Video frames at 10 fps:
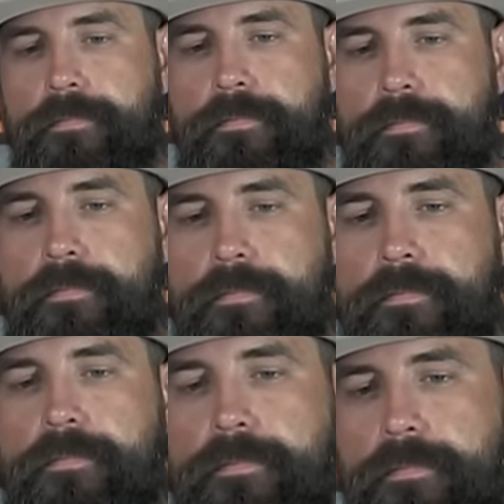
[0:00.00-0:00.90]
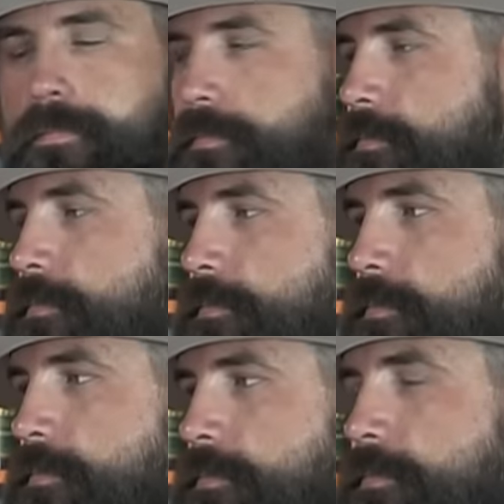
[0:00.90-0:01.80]

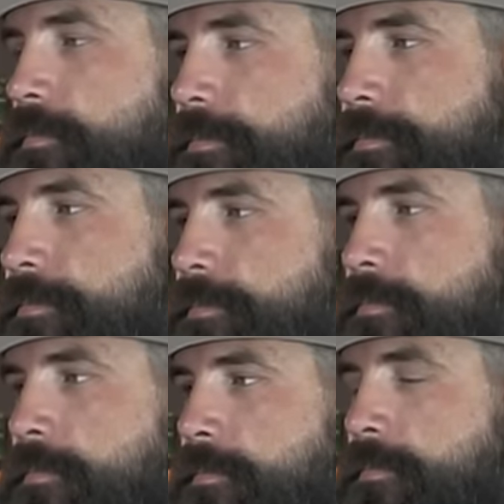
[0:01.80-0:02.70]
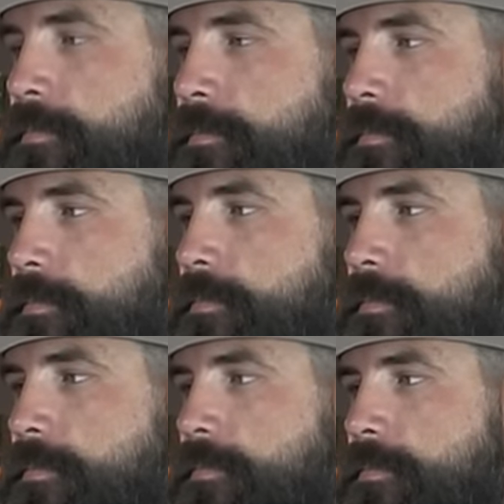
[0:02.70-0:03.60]

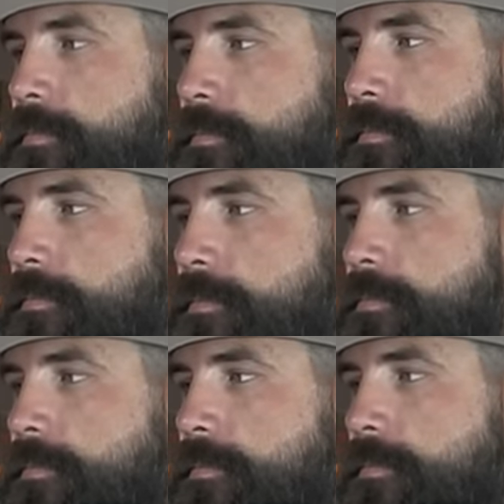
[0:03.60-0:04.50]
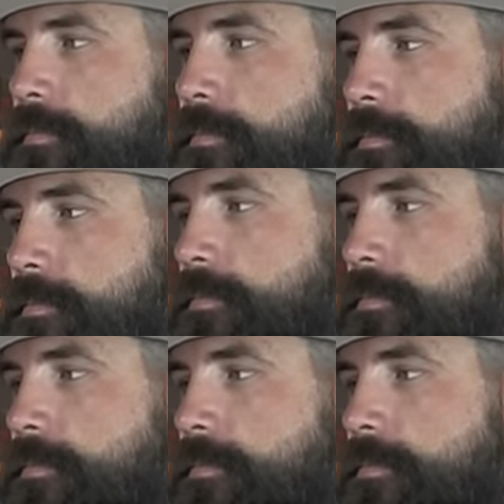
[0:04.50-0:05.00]
(silent)